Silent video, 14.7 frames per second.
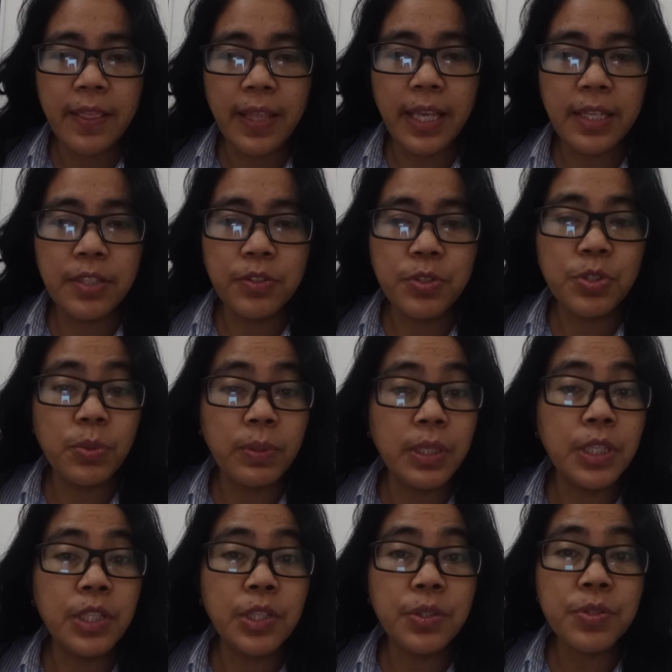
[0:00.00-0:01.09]
that usually
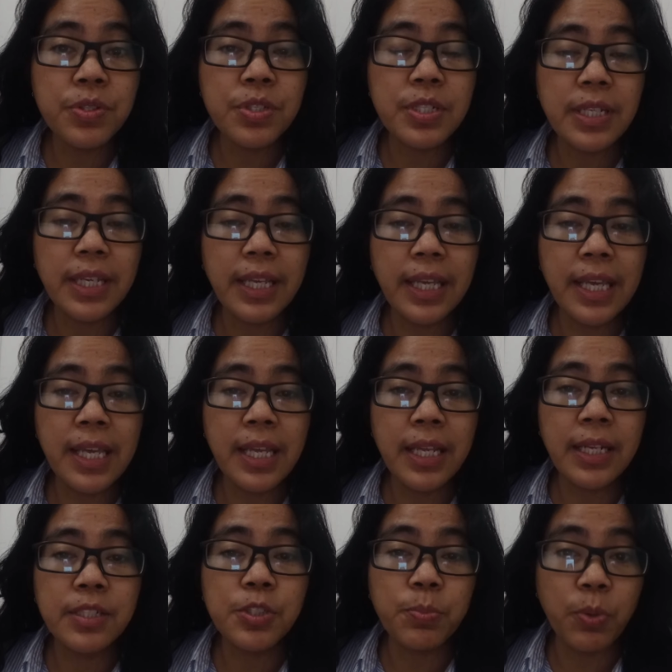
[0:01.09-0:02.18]
used
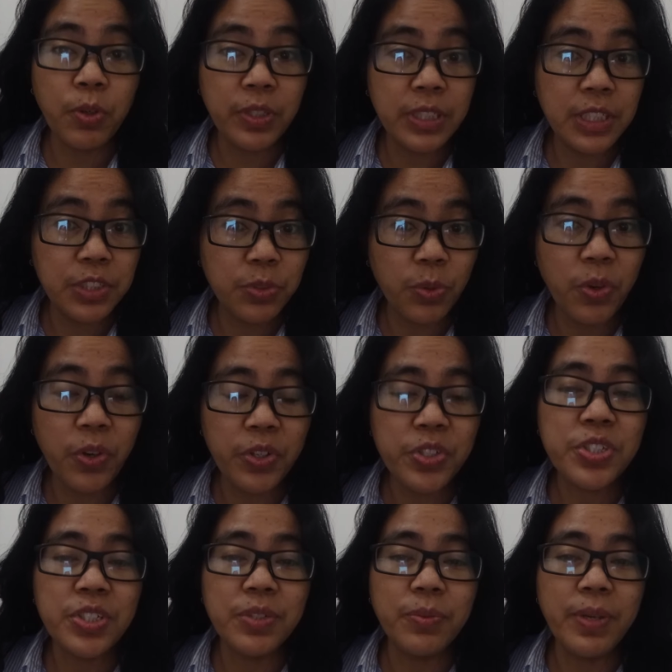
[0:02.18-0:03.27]
in spoken
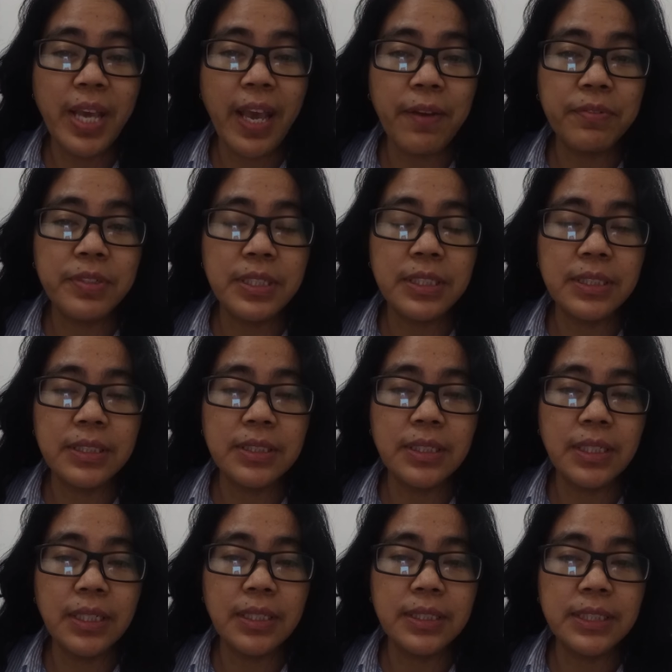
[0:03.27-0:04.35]
discourse. We have
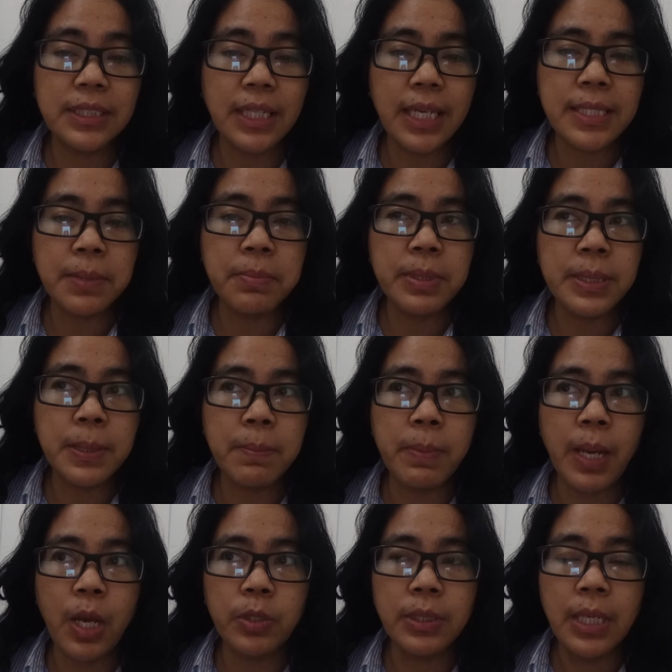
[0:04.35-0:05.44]
discussed a bit
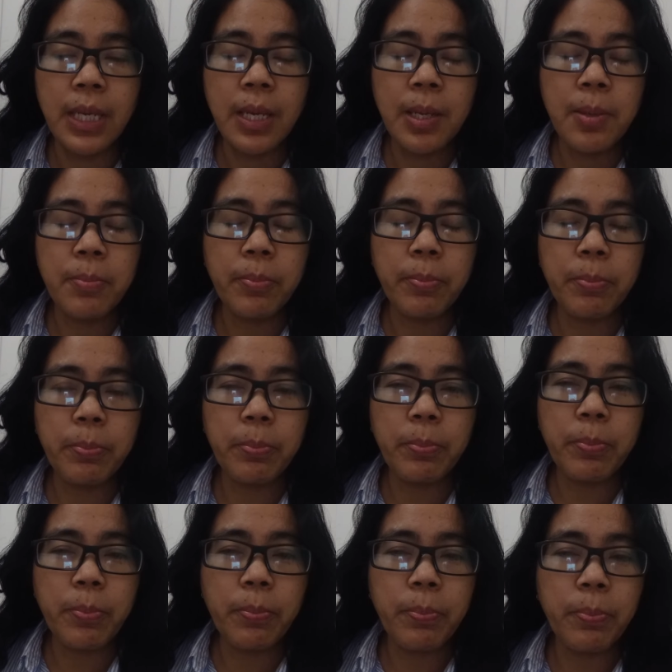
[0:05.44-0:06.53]
about
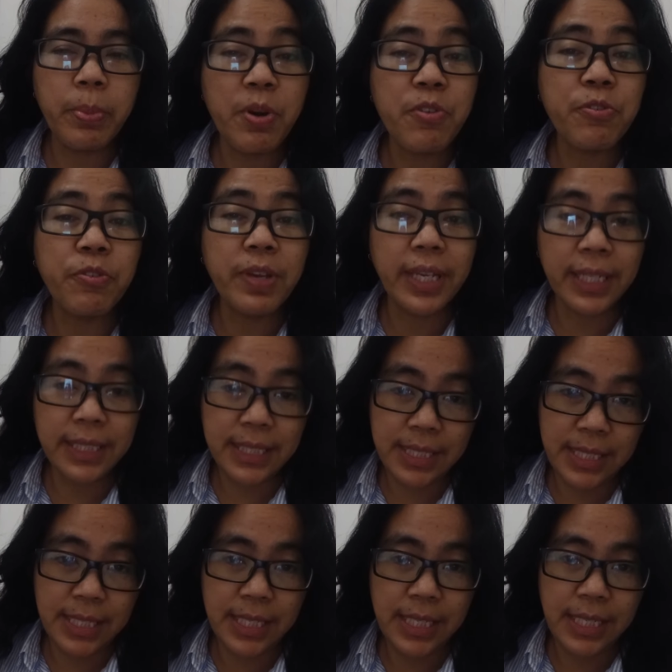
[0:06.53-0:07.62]

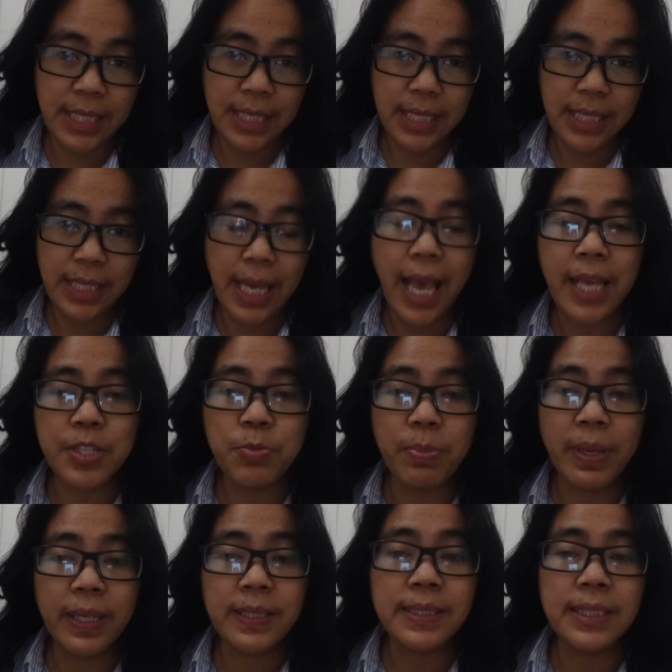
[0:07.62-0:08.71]
perfect
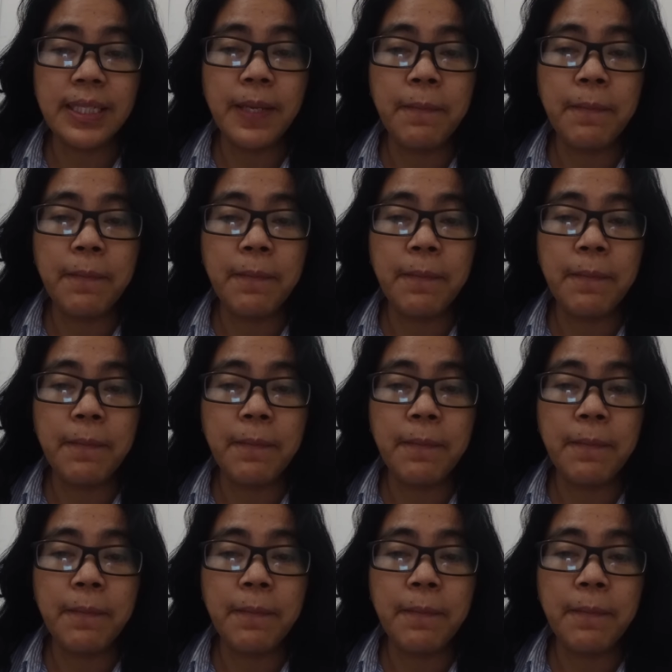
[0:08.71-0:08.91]
aspects.